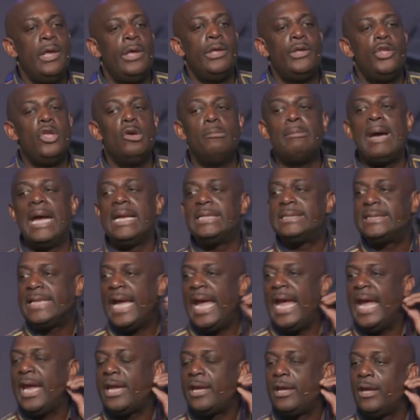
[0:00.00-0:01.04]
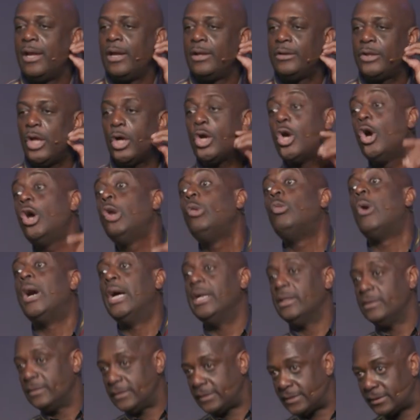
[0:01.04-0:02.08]
you might take the good
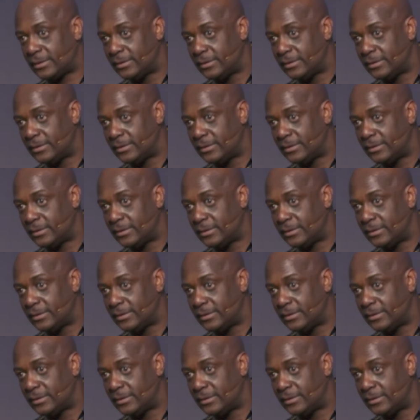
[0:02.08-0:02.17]
ones.